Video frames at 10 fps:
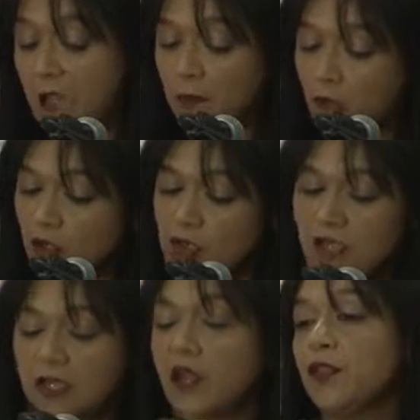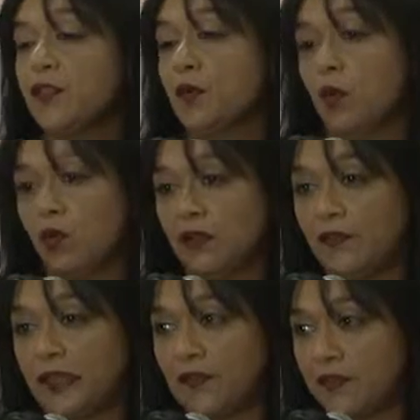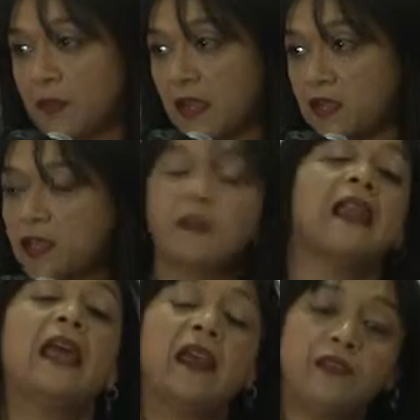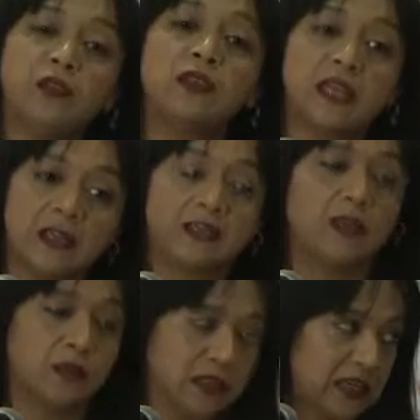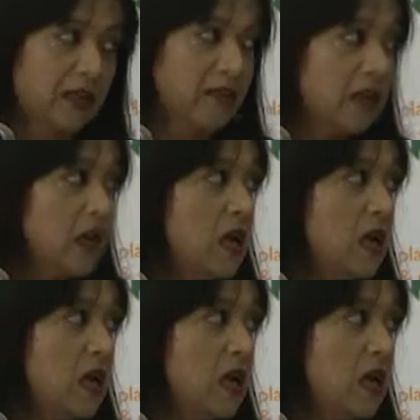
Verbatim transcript: I'm not going to go through all of the information, but I have to say to yourselves